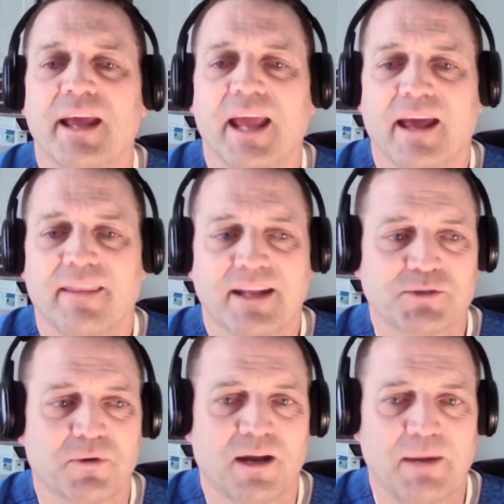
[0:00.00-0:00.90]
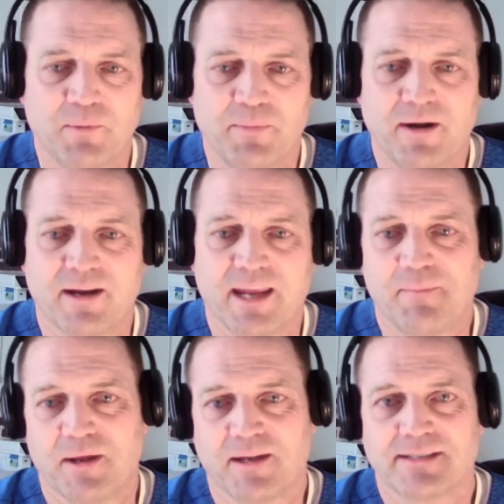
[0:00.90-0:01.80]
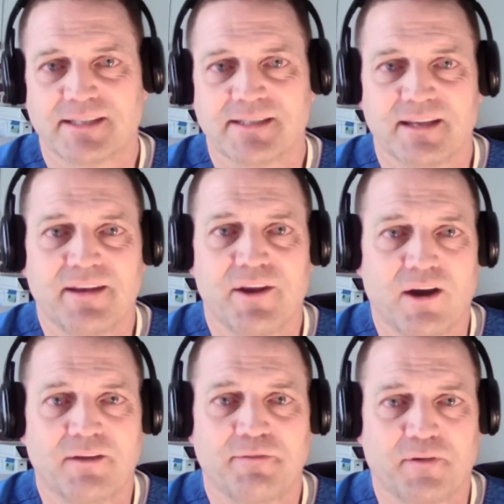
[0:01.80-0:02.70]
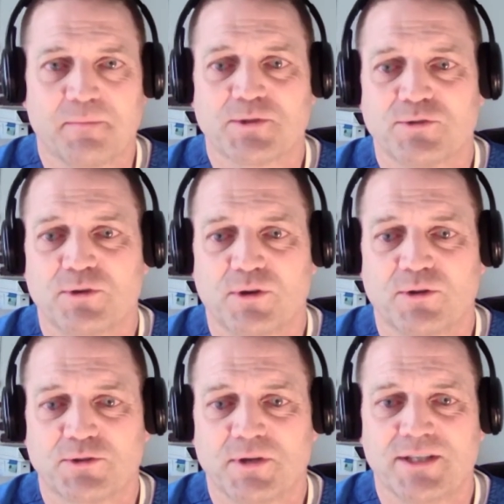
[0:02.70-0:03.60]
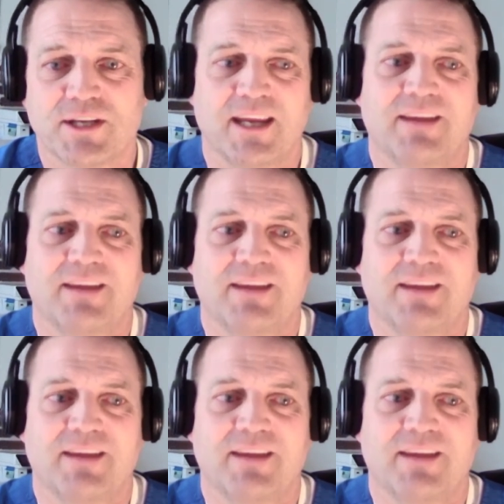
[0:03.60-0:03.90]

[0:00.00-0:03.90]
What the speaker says: And that's where hyperbaric came in, because it's a non-pharmaceutical treatment,